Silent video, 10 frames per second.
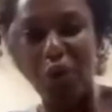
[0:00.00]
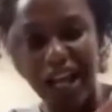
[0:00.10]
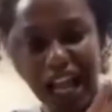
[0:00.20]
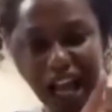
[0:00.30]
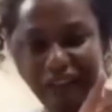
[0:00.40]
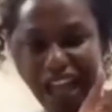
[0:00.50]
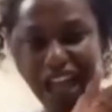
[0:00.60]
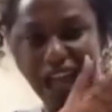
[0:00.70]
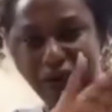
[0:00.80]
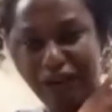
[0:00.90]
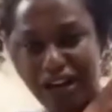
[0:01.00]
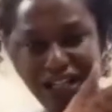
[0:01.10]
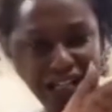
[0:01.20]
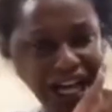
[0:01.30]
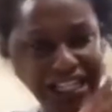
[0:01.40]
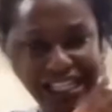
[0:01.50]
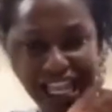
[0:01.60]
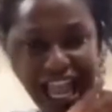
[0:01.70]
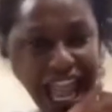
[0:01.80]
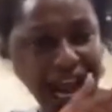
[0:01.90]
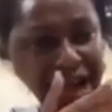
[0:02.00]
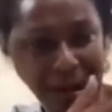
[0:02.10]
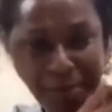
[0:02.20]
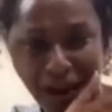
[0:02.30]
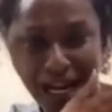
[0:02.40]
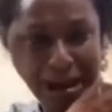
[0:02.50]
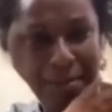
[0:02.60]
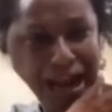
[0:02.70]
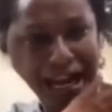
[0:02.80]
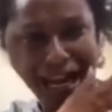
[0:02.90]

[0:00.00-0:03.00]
Prosecutors allege theft by deception and believe she would have